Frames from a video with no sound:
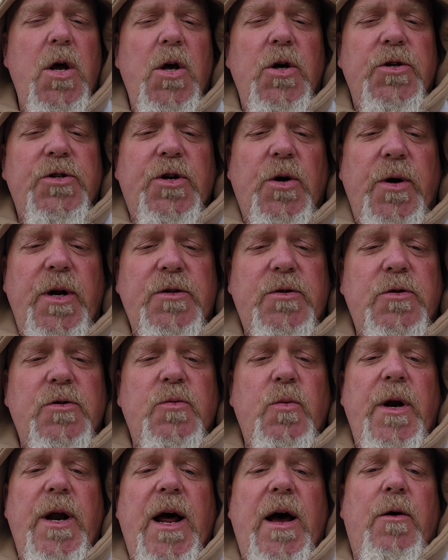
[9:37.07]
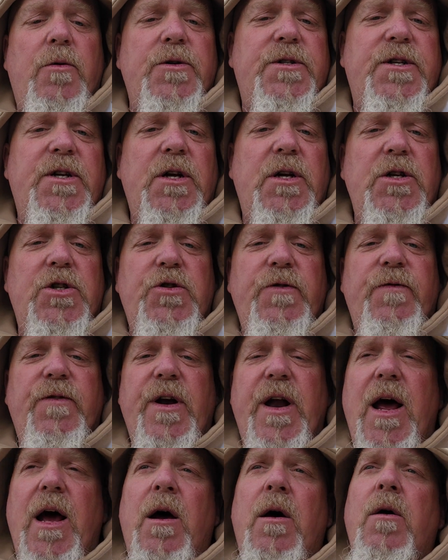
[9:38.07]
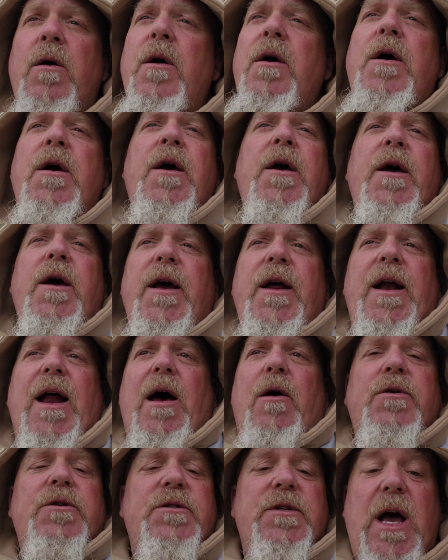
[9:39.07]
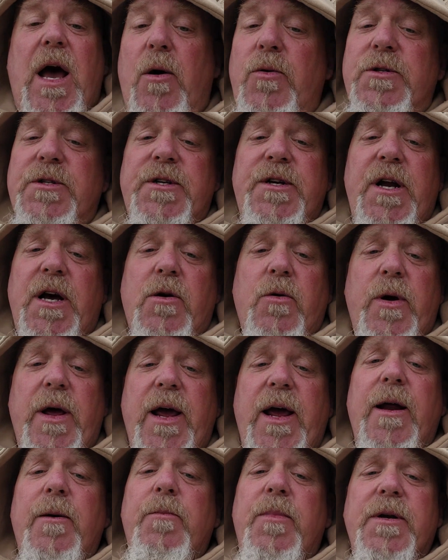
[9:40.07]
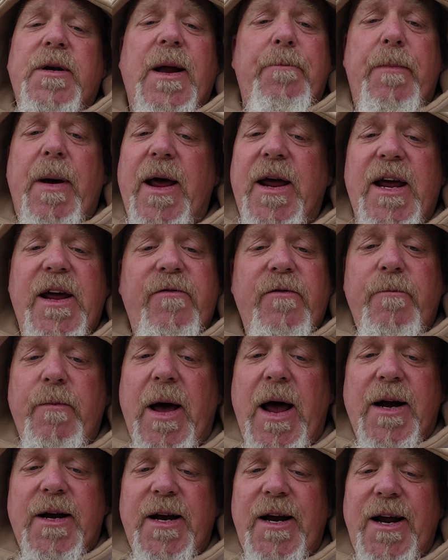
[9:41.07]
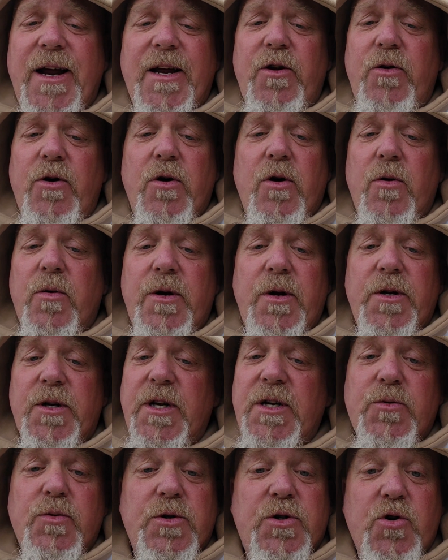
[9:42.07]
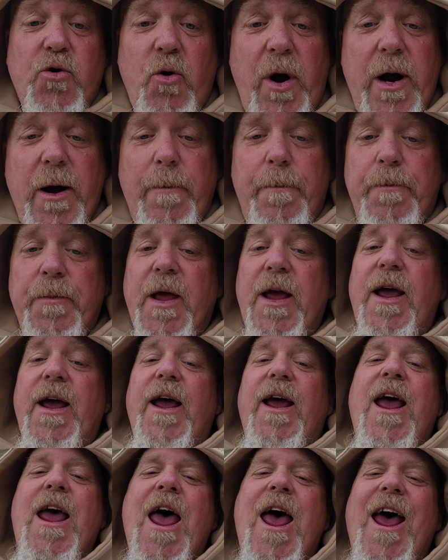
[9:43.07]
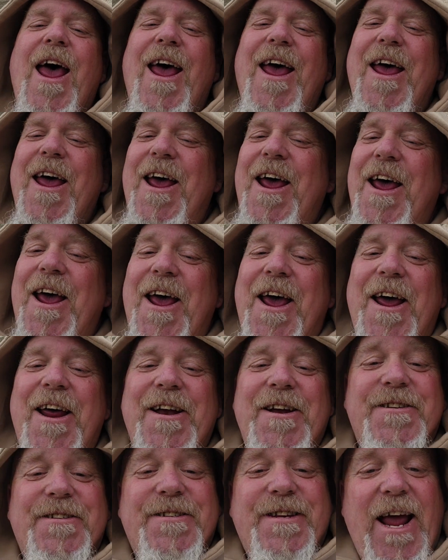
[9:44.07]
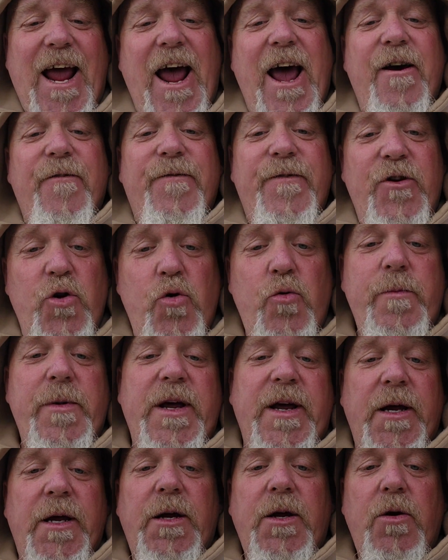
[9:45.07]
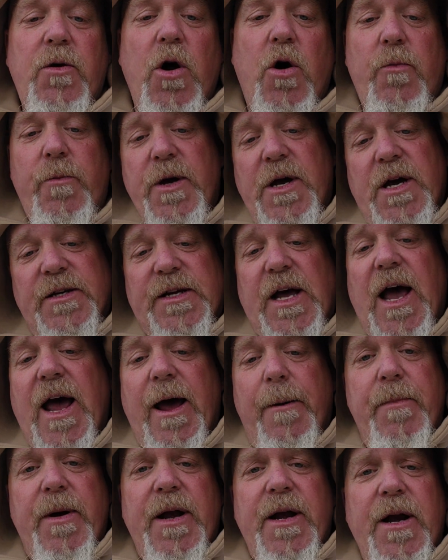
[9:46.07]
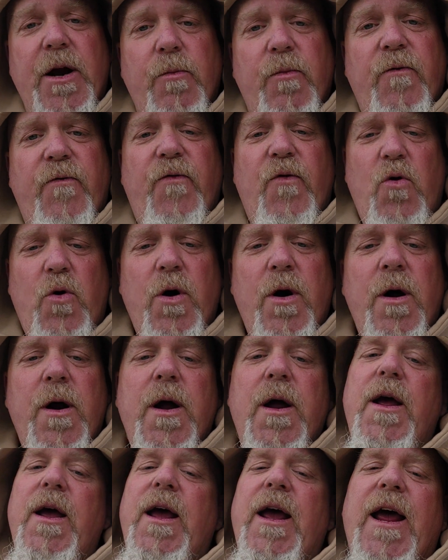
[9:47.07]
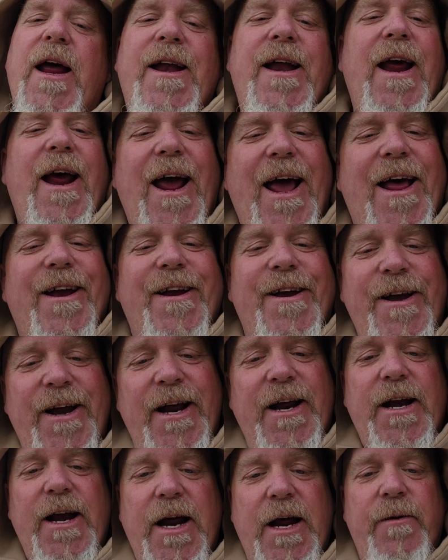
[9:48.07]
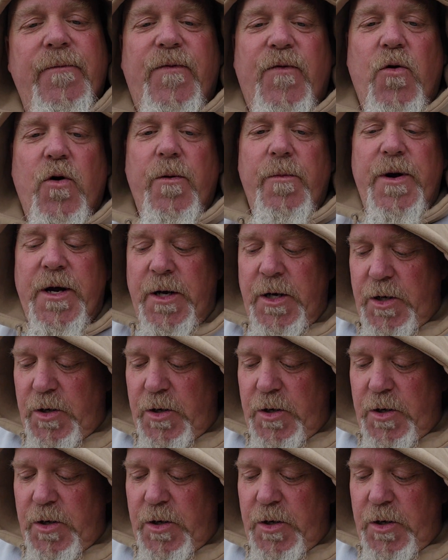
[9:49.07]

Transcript: So this was when I was still a juvenile, and I was a knucklehead. But even back then, you know, this was Crip, and the staff knew me, you know, because I had been there before, and they had a nickname for me.